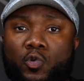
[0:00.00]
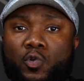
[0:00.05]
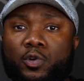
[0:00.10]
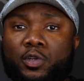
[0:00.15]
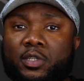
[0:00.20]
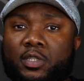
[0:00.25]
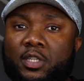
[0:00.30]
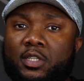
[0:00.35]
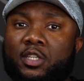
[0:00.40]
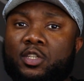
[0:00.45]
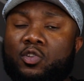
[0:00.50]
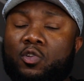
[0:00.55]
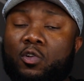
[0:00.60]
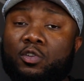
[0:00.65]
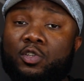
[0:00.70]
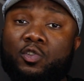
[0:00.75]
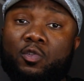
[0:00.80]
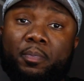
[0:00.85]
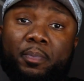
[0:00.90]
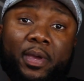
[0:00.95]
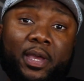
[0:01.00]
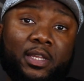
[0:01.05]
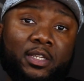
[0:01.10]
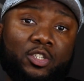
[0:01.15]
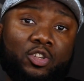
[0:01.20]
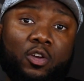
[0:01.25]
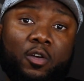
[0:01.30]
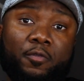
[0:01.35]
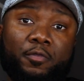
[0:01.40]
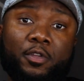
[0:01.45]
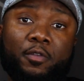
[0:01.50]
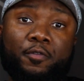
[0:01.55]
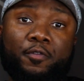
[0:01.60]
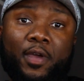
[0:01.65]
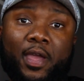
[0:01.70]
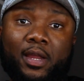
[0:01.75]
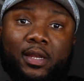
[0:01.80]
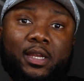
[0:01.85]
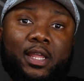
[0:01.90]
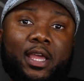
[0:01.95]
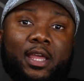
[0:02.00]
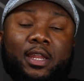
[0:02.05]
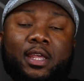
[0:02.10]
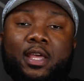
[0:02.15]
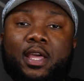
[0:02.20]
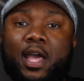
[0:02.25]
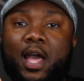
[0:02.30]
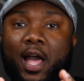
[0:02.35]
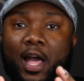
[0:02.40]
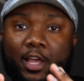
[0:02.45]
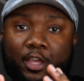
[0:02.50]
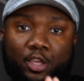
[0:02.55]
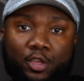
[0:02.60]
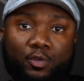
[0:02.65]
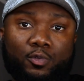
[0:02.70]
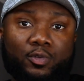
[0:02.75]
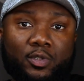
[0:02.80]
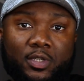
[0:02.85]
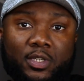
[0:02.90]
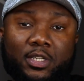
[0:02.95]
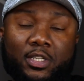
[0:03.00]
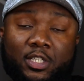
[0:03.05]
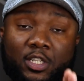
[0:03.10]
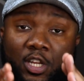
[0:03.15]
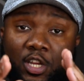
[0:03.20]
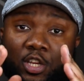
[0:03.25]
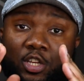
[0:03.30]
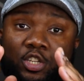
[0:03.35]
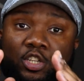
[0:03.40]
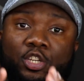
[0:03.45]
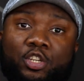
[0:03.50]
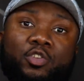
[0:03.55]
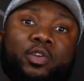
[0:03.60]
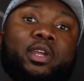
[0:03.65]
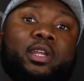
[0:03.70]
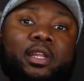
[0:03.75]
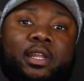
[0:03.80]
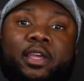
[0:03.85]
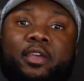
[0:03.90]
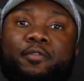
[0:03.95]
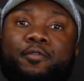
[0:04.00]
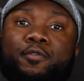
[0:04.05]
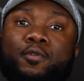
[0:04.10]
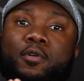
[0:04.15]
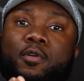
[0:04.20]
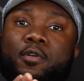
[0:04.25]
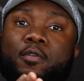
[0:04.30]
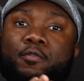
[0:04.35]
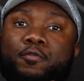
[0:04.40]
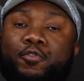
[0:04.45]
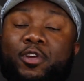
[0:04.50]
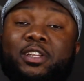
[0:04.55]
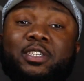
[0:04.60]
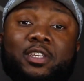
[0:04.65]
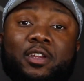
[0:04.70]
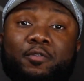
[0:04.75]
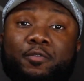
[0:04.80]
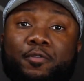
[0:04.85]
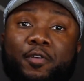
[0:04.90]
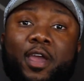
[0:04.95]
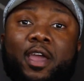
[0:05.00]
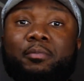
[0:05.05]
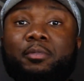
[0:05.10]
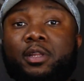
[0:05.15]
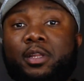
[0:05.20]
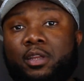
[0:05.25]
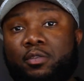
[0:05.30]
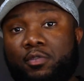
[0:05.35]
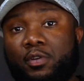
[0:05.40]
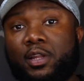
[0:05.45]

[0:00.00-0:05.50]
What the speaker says: course, this is also based off the fact that I use this strictly for friends and family